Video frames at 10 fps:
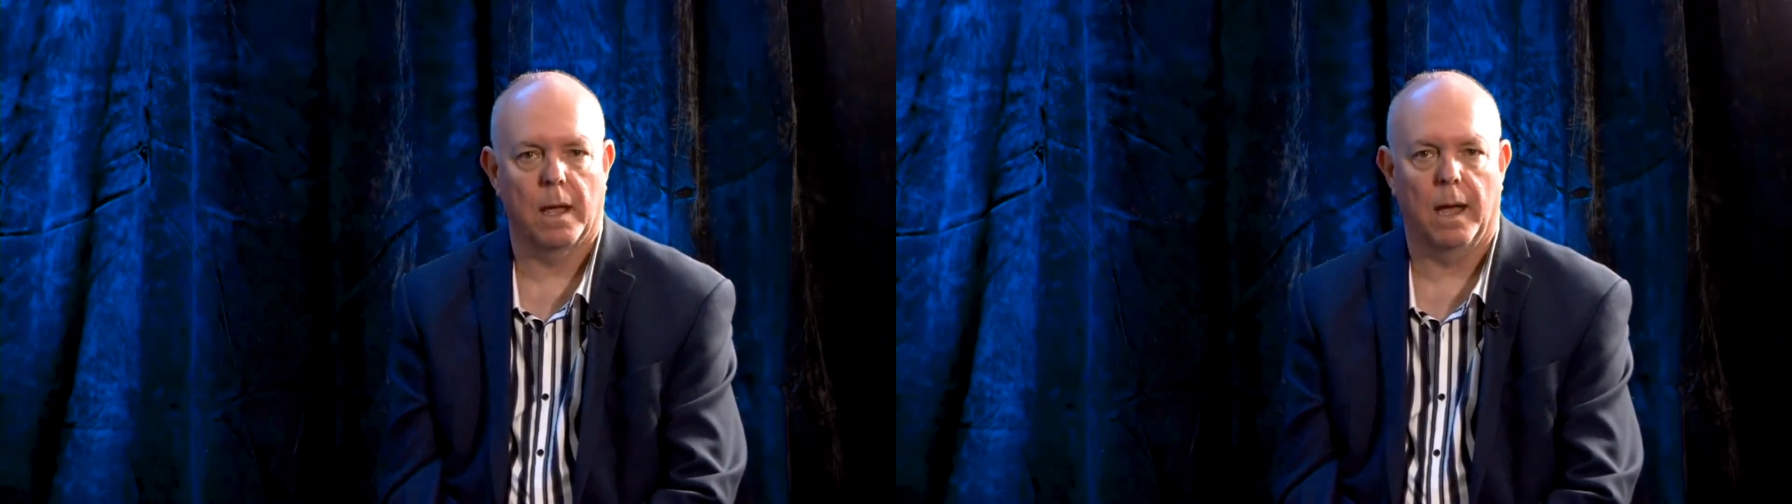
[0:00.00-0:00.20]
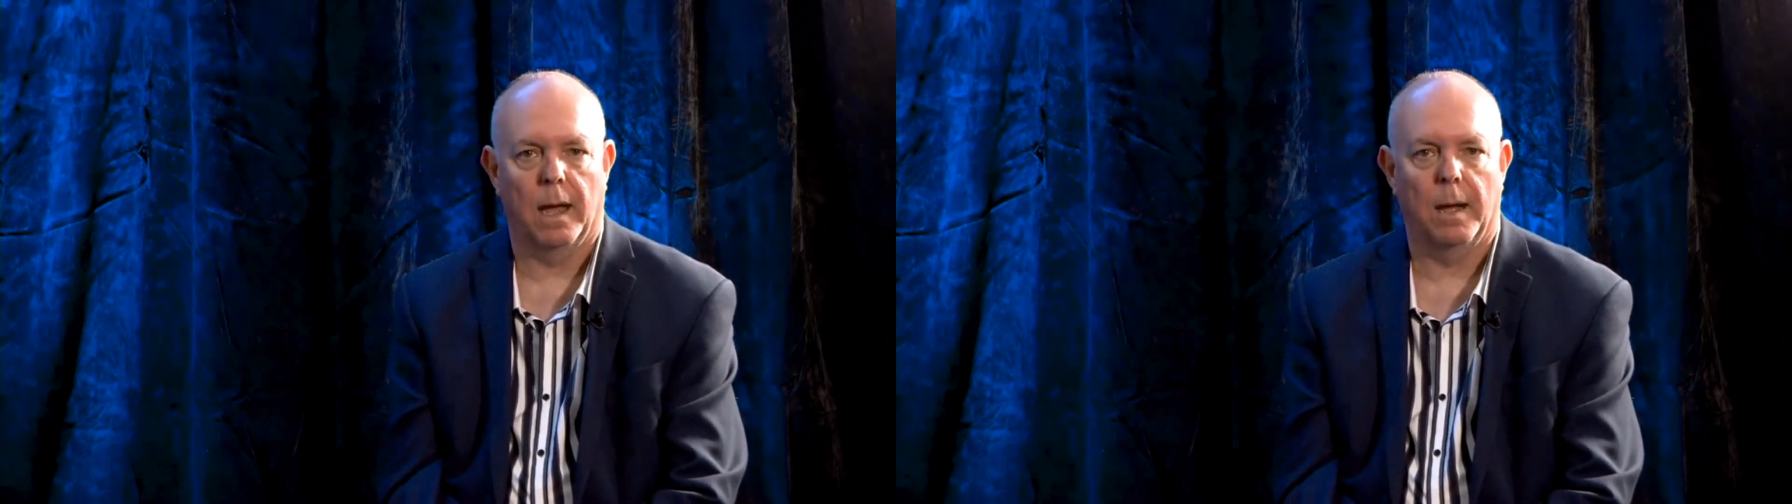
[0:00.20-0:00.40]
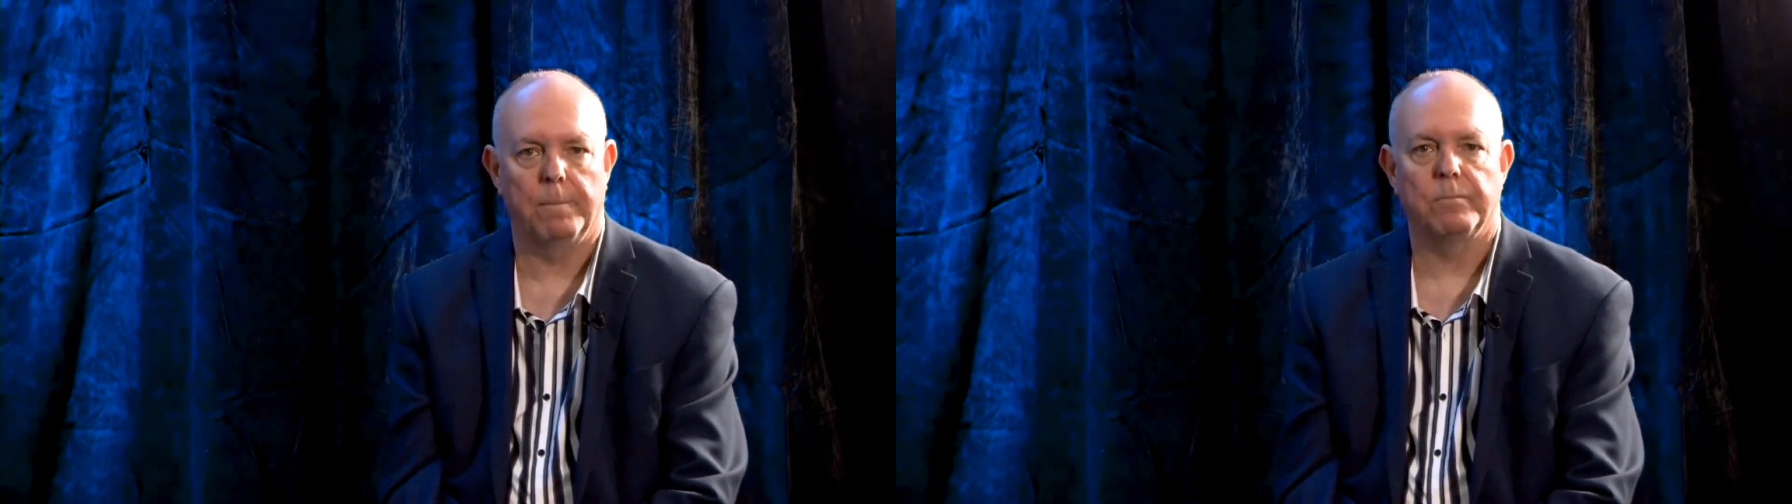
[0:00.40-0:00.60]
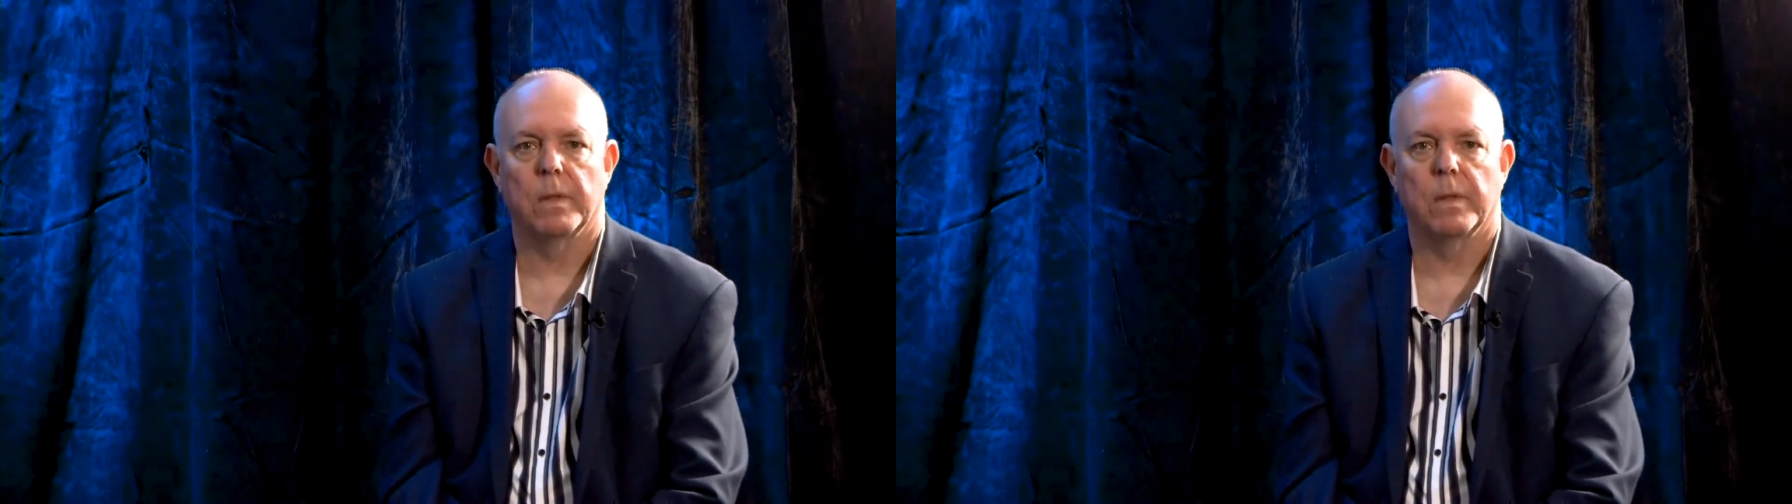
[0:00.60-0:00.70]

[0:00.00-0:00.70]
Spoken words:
The